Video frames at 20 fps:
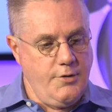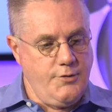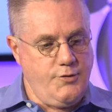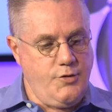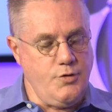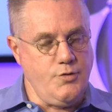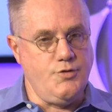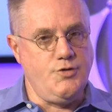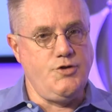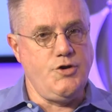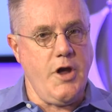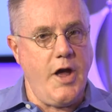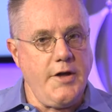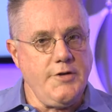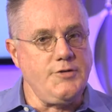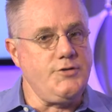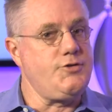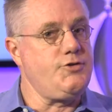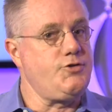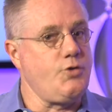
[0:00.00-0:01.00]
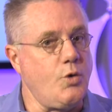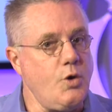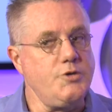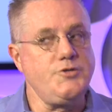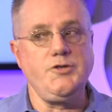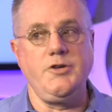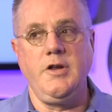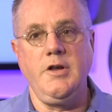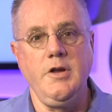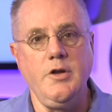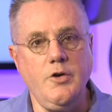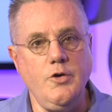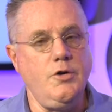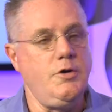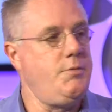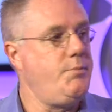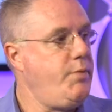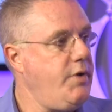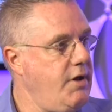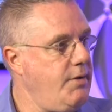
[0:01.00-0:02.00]
to just sourcing
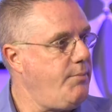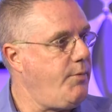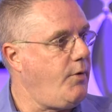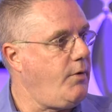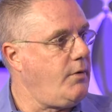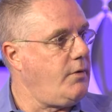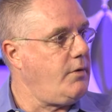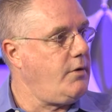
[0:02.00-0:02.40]
good people.